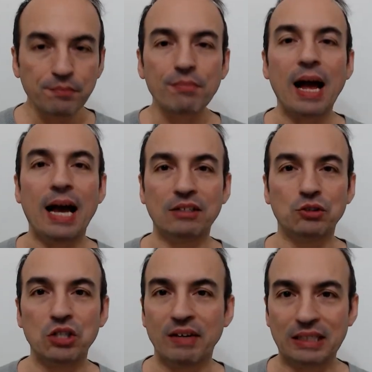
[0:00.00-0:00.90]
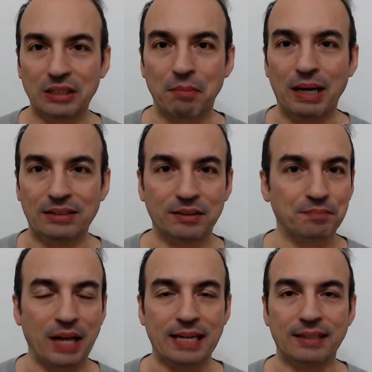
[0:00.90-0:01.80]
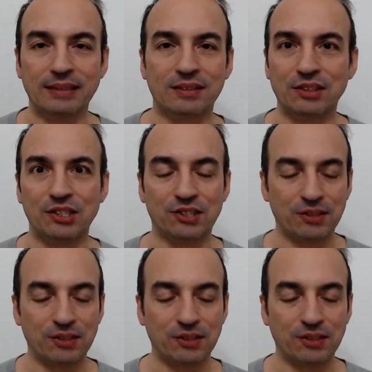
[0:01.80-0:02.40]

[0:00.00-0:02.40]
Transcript: I had to give another bite. I can't resist.